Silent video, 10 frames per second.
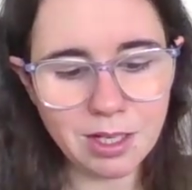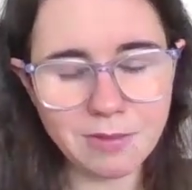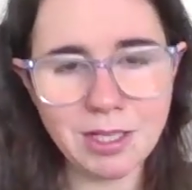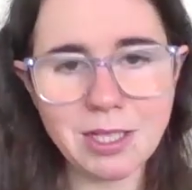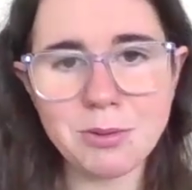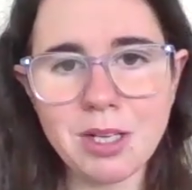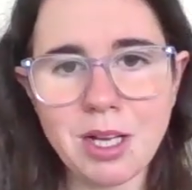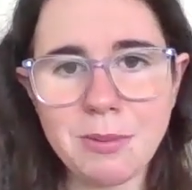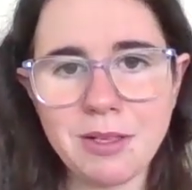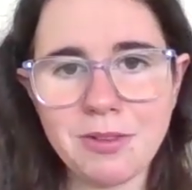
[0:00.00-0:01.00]
if that's what's
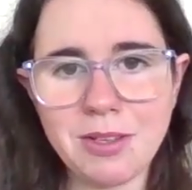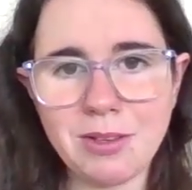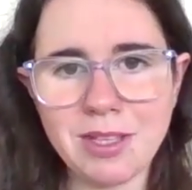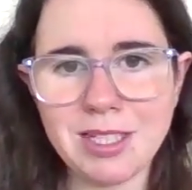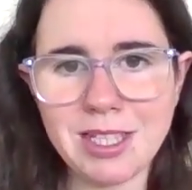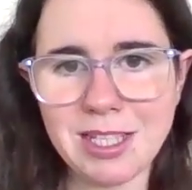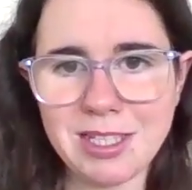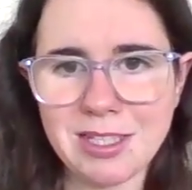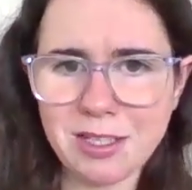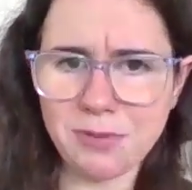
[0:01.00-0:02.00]
coming for you and there's this
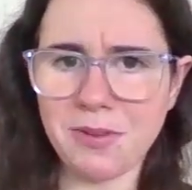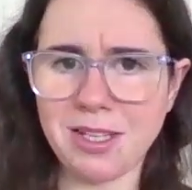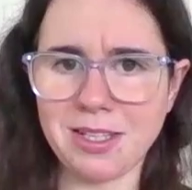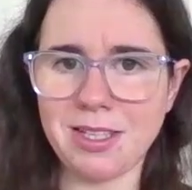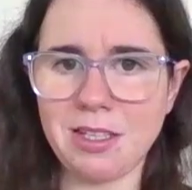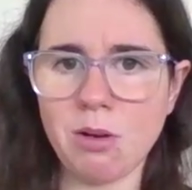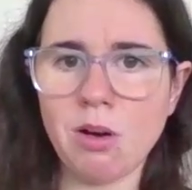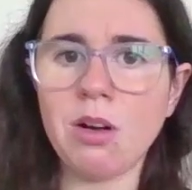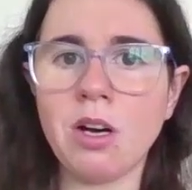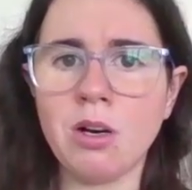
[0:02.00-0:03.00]
defense in your
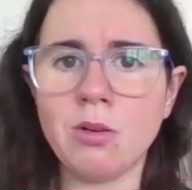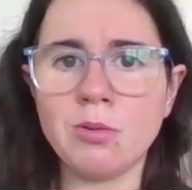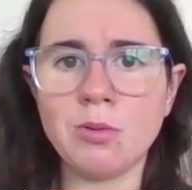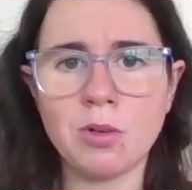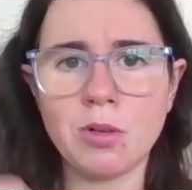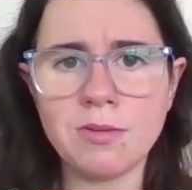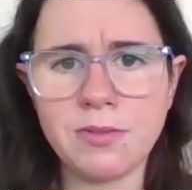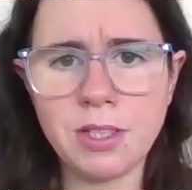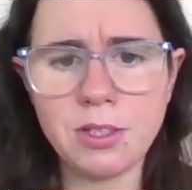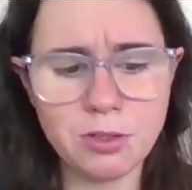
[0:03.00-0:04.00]
heart or
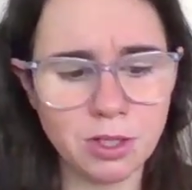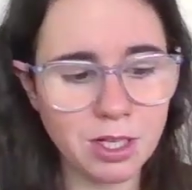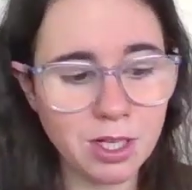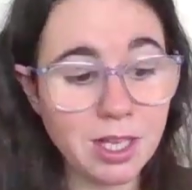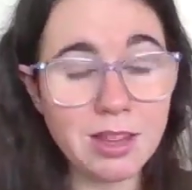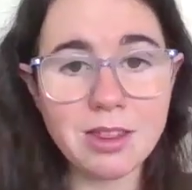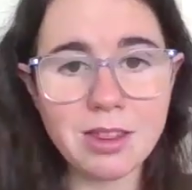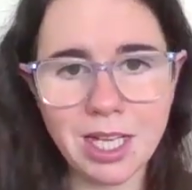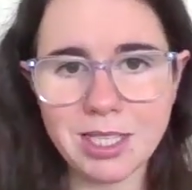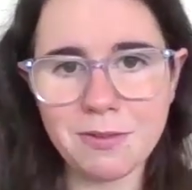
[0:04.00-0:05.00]
confusion,
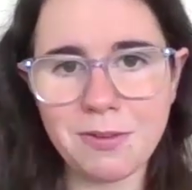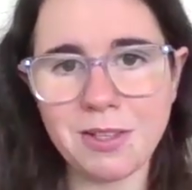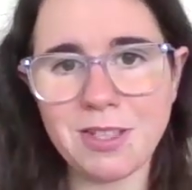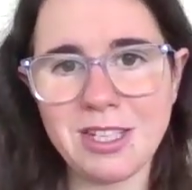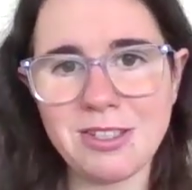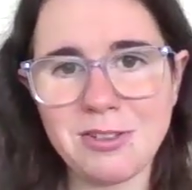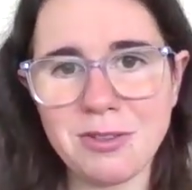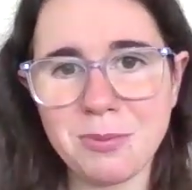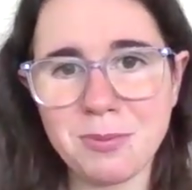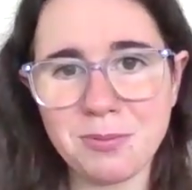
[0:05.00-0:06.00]
that's the foundation
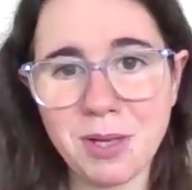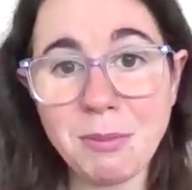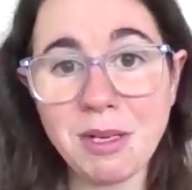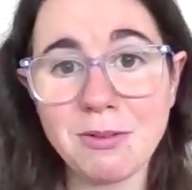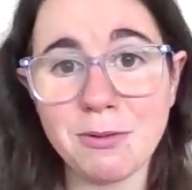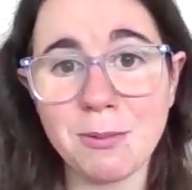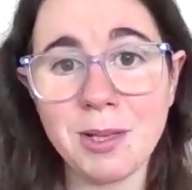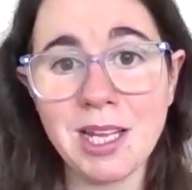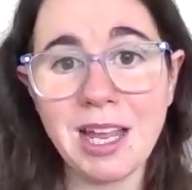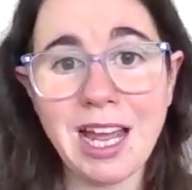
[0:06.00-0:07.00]
you're coming from.
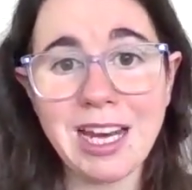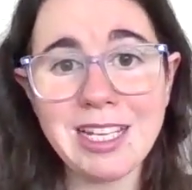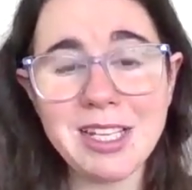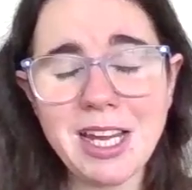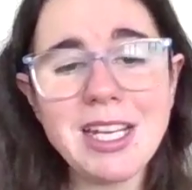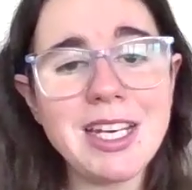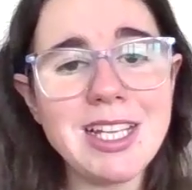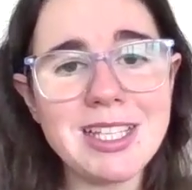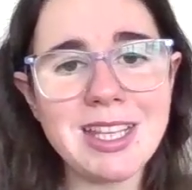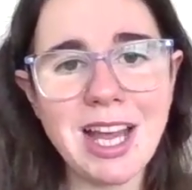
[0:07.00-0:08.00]
And it
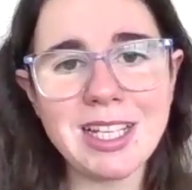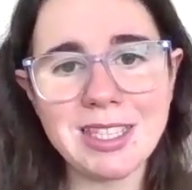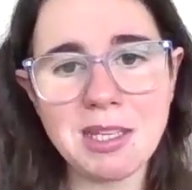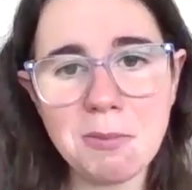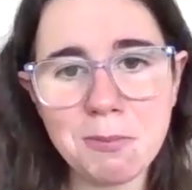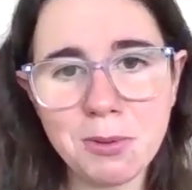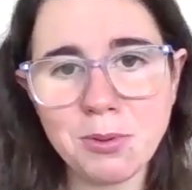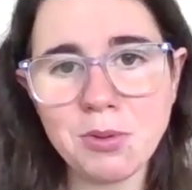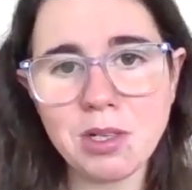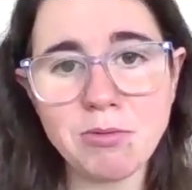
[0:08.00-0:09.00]
is that
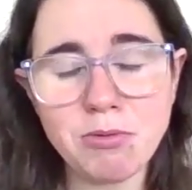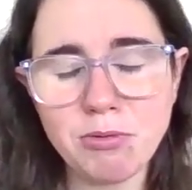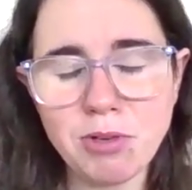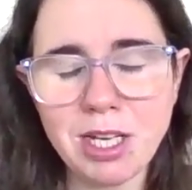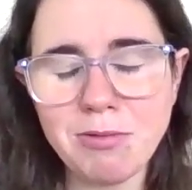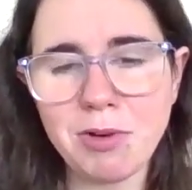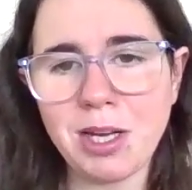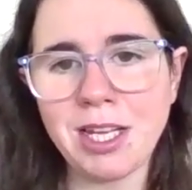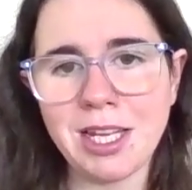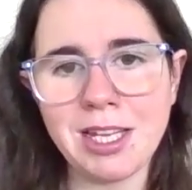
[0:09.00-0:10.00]
simple. It really,
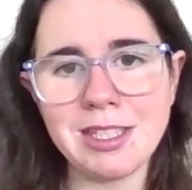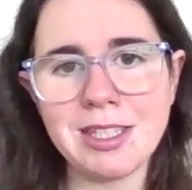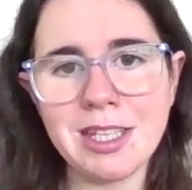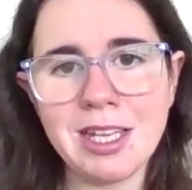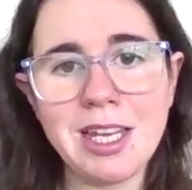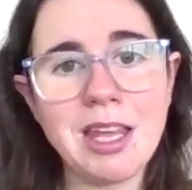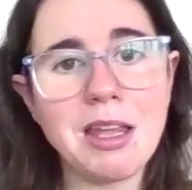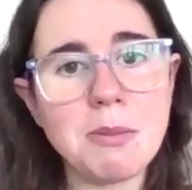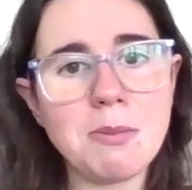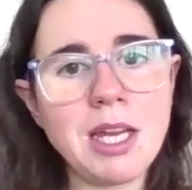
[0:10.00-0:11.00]
really is.
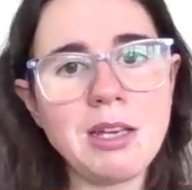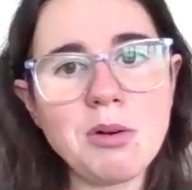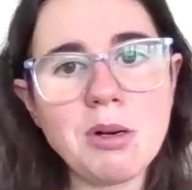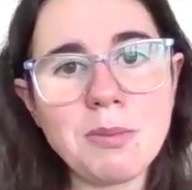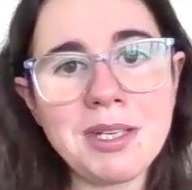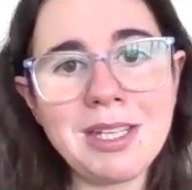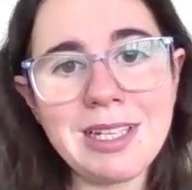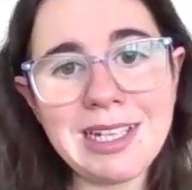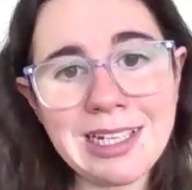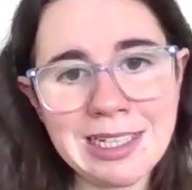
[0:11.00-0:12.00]
It may not
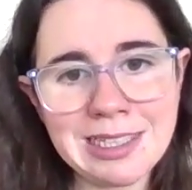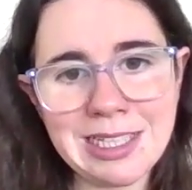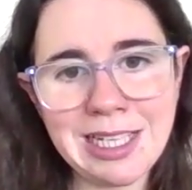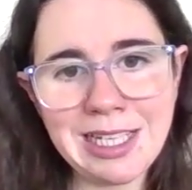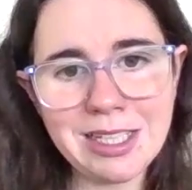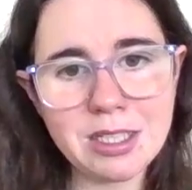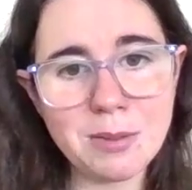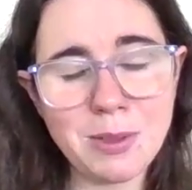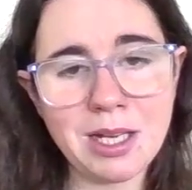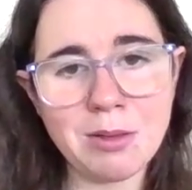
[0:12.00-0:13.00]
be easy
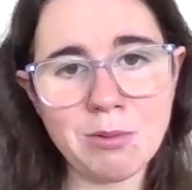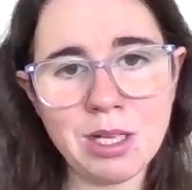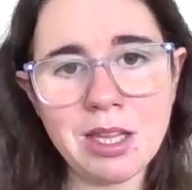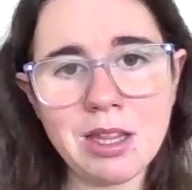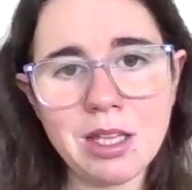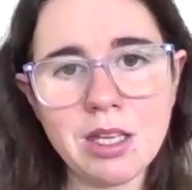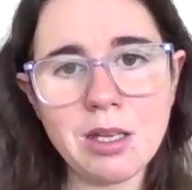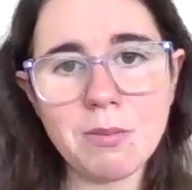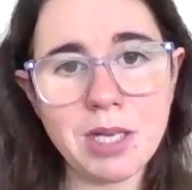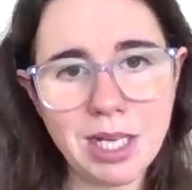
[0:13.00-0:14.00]
to begin with,
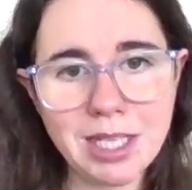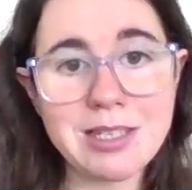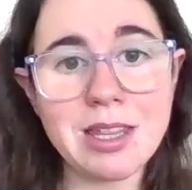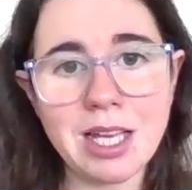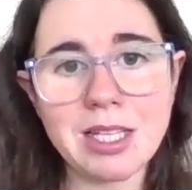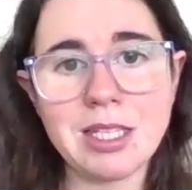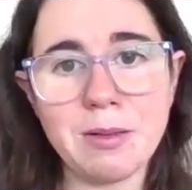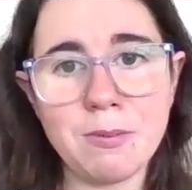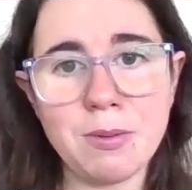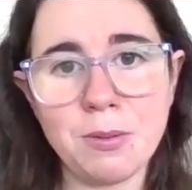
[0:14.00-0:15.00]
but it is that
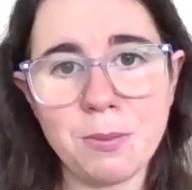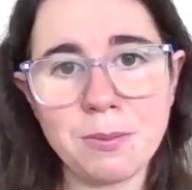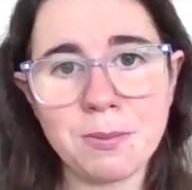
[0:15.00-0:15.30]
simple.